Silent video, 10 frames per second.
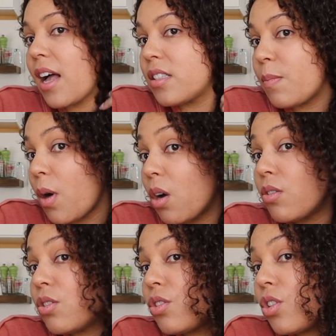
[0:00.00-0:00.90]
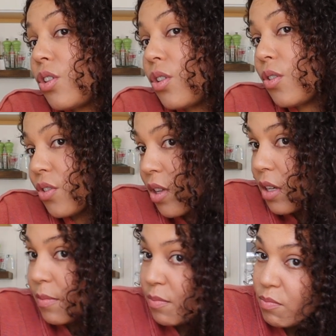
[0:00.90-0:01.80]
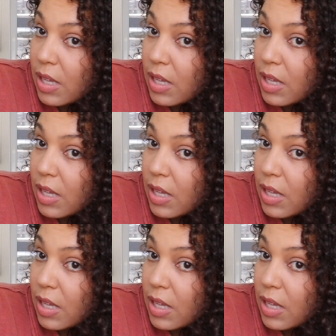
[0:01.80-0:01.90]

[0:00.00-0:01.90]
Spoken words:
as opposed to the